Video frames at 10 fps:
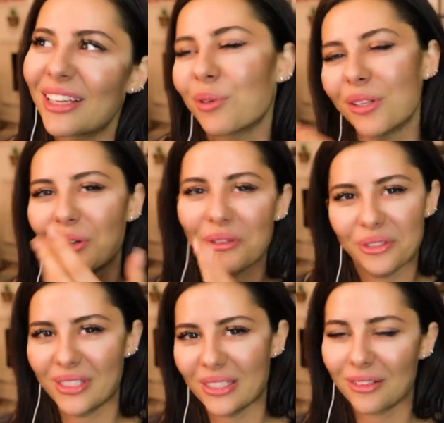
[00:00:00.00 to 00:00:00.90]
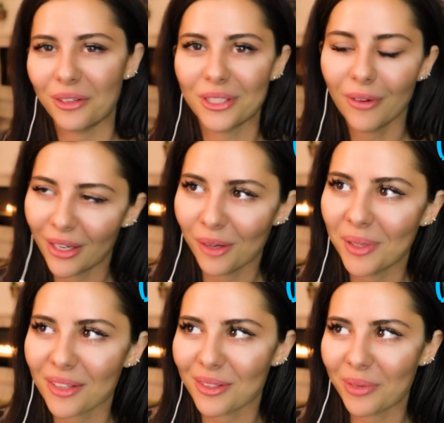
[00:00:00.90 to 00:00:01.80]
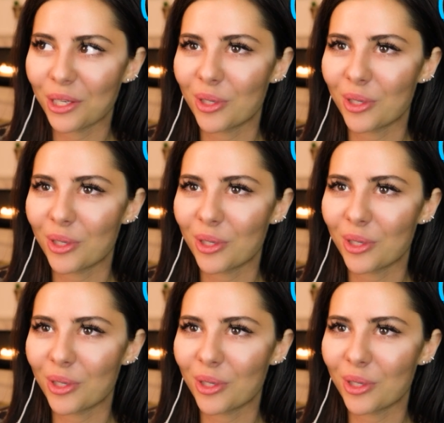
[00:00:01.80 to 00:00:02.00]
Like with the nose rings, because I thought it was funny, not because I'm being a